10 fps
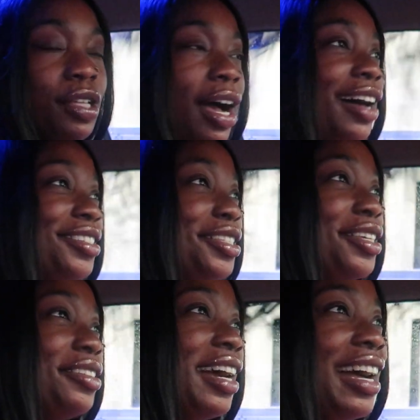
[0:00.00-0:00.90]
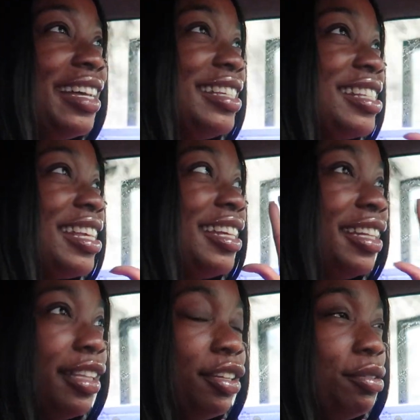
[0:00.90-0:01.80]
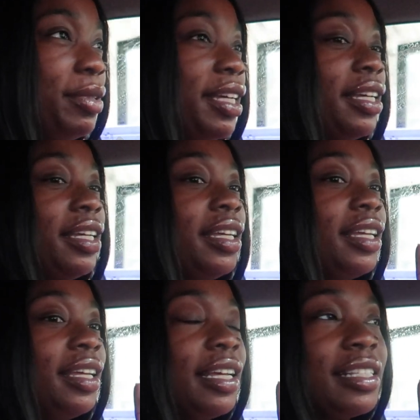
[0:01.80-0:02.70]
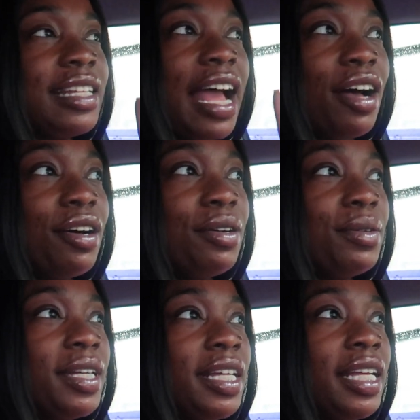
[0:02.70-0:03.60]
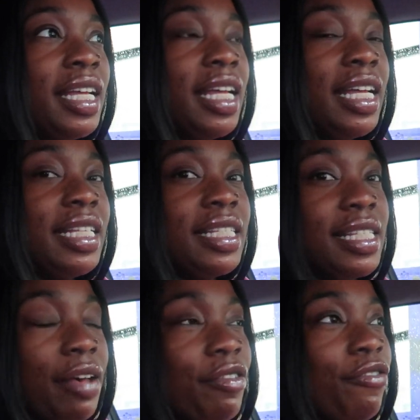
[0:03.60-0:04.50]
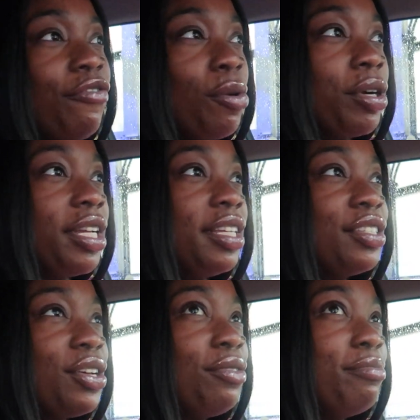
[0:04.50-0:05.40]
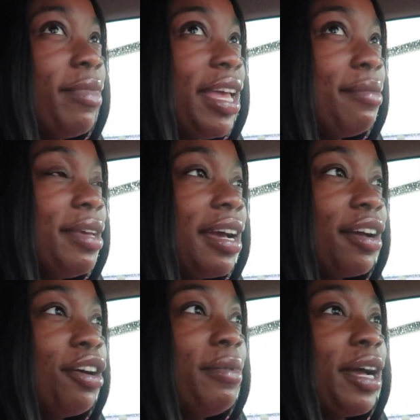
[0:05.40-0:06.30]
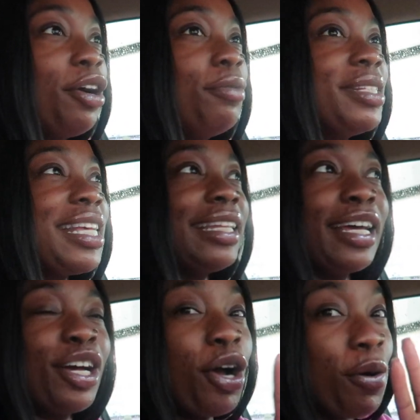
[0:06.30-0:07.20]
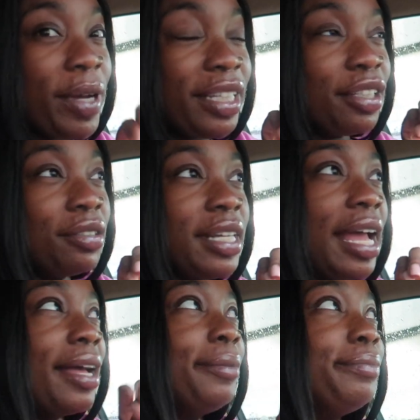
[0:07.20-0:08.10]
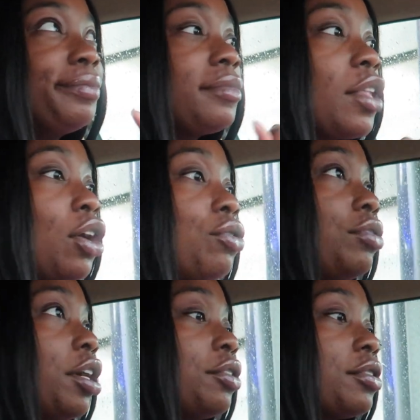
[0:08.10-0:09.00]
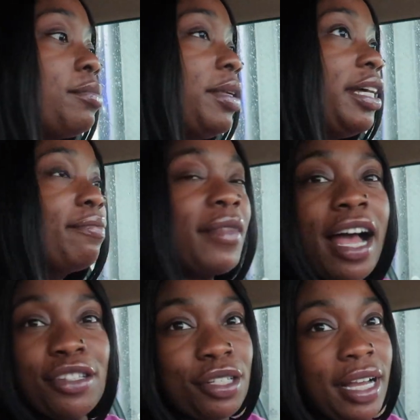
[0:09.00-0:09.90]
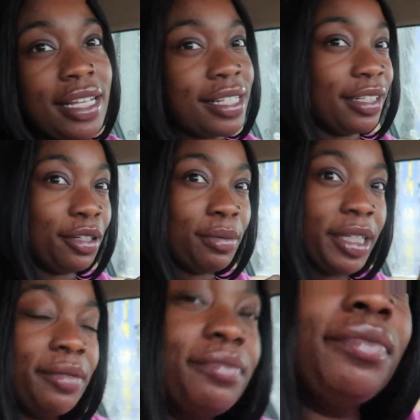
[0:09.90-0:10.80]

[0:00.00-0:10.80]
So I'll see you guys in a little bit. It's now seven forty, so maybe I can go back home and take like a quick little nap. Who knows? But I'll see you guys in a little bit.